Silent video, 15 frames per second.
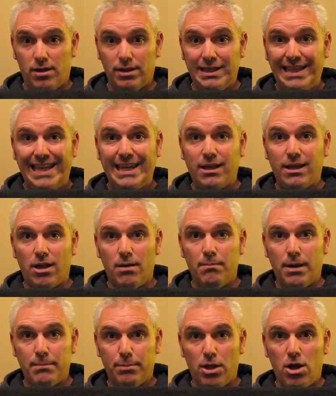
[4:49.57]
link on
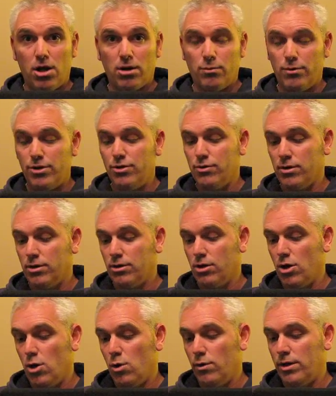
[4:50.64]
my blog where you can
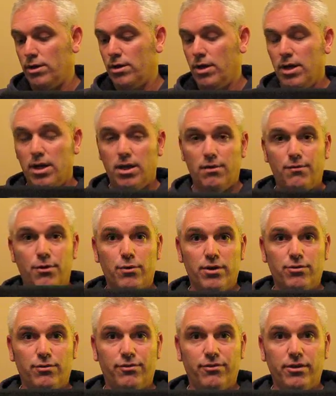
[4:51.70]
go and if you're
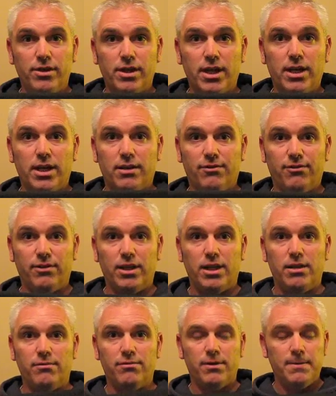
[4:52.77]
interested in getting a
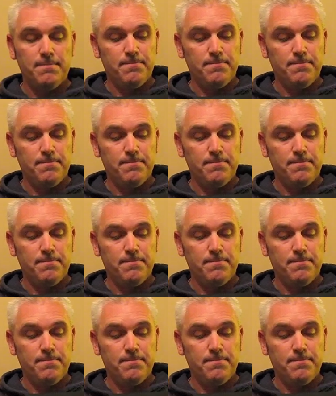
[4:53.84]
sleeve.